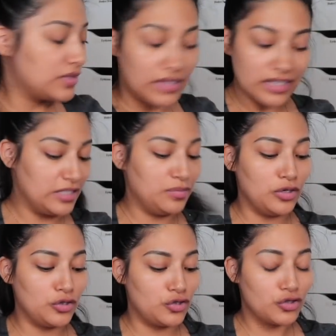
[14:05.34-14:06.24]
That
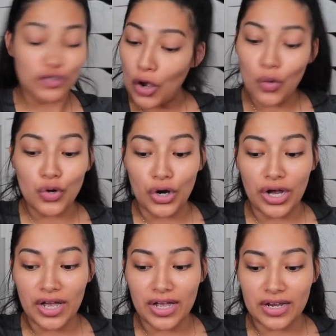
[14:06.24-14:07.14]
smells so good.
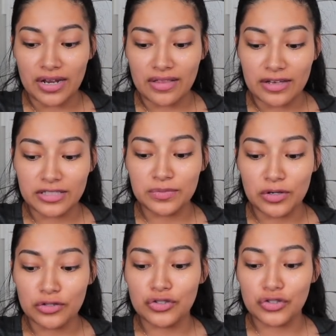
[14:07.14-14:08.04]
That
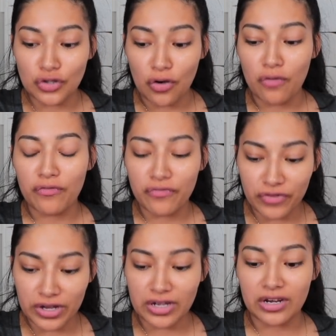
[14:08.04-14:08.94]
smells so
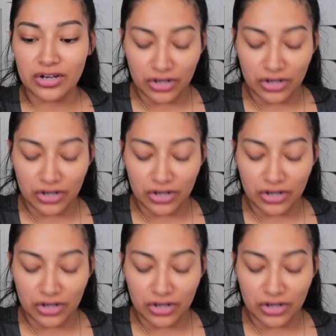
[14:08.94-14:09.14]
freaking